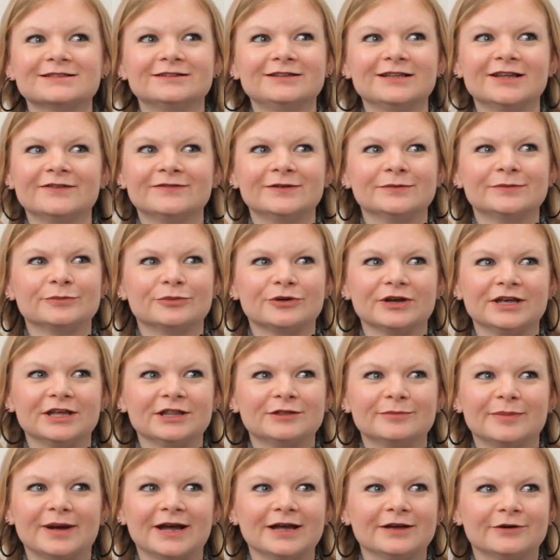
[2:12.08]
live and
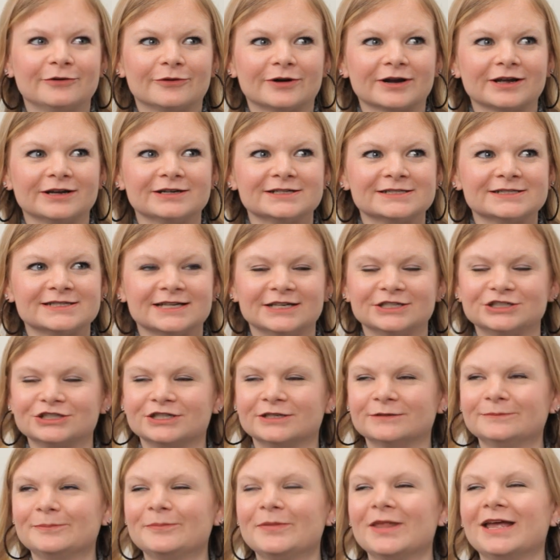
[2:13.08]
breathe by an
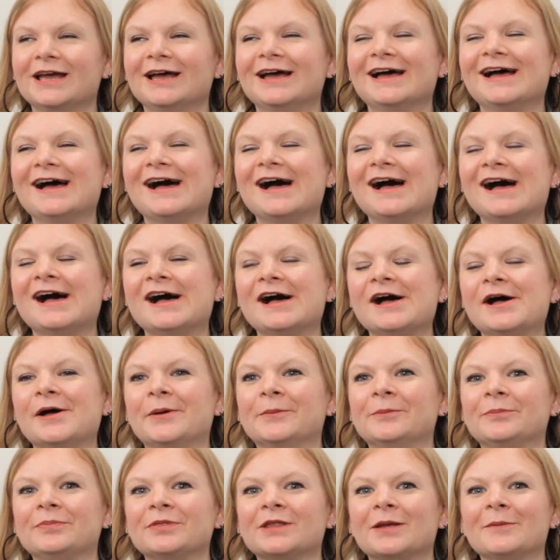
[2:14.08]
organization.
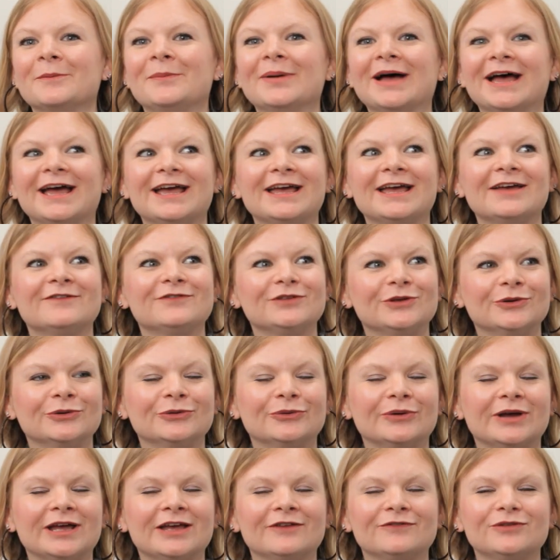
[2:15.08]
But
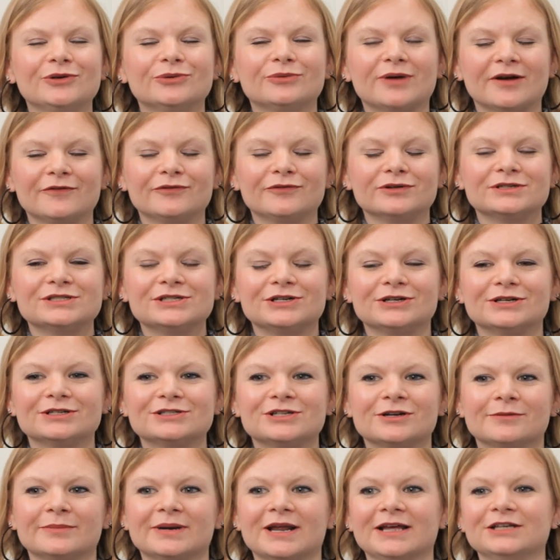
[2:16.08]
if you reference your
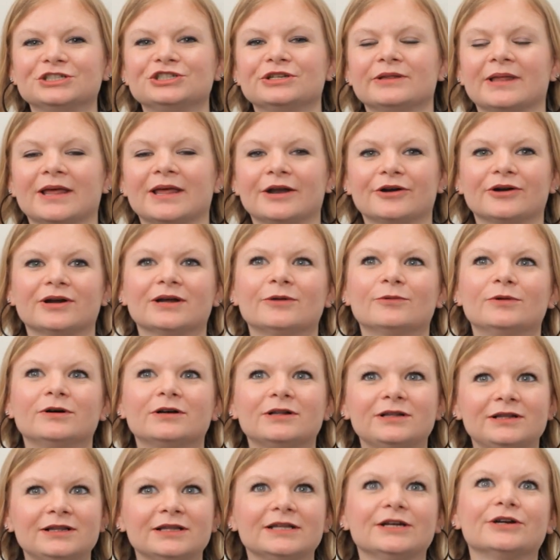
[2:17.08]
determination letter, it will
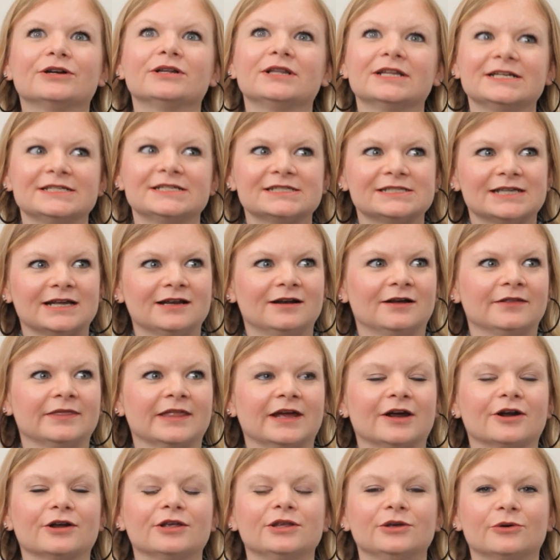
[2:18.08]
clearly state on
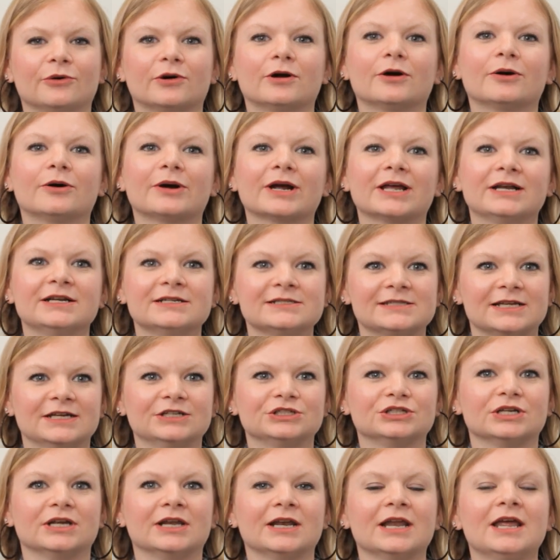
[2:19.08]
there, your
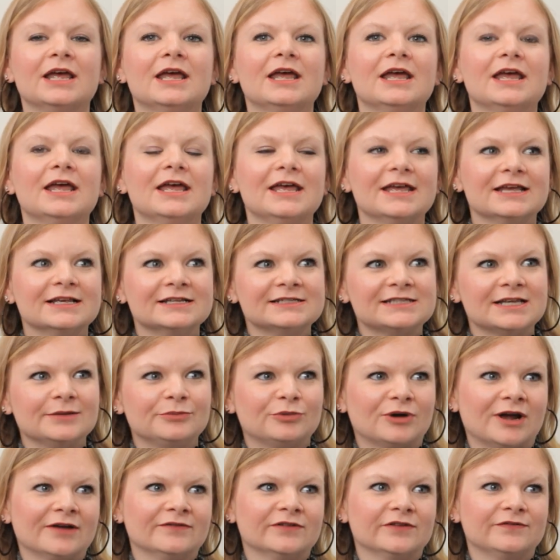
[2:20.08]
organization is a
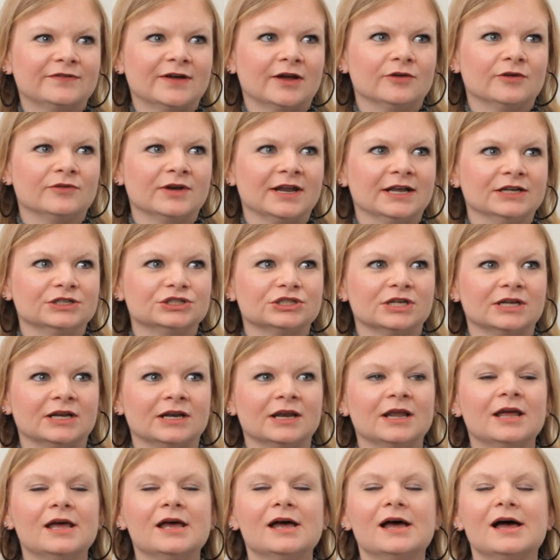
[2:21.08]
private
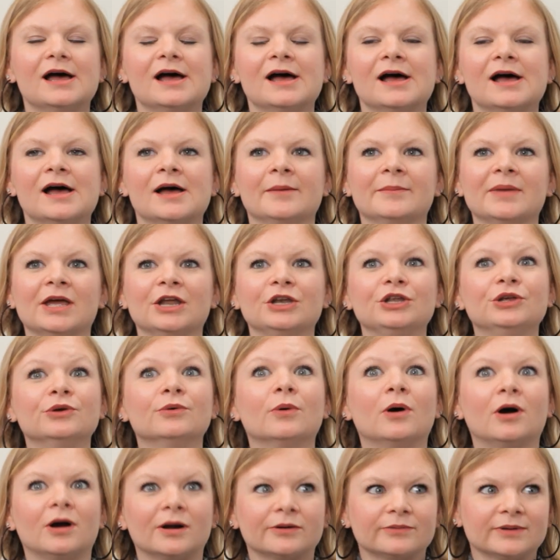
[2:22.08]
foundation, and
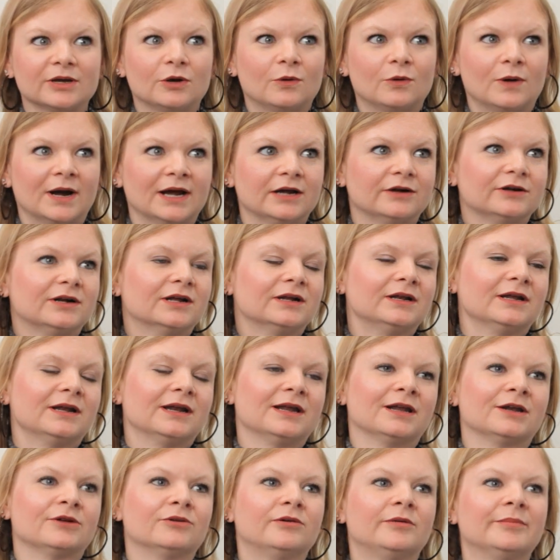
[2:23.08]
you are required on
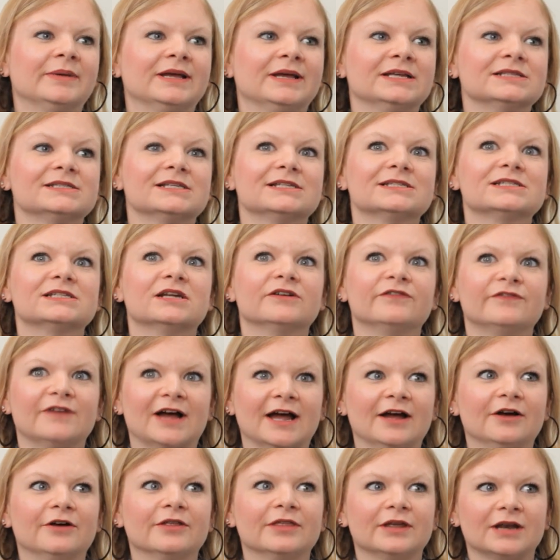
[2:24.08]
an annual basis to
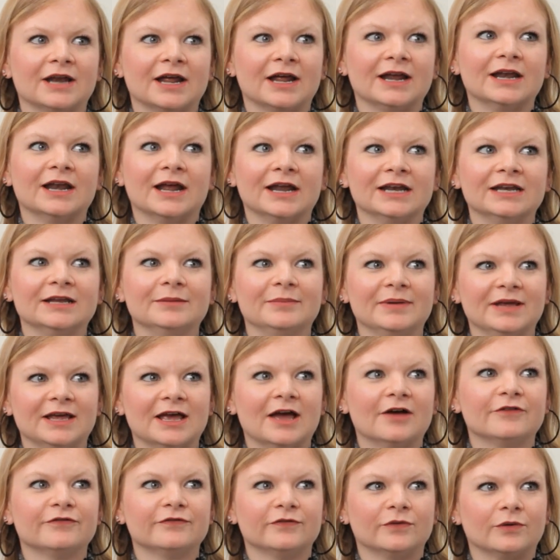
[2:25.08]
file the 990
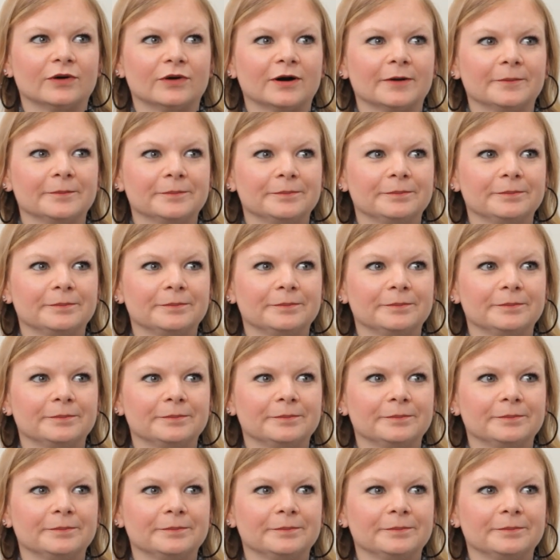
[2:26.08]
PF form.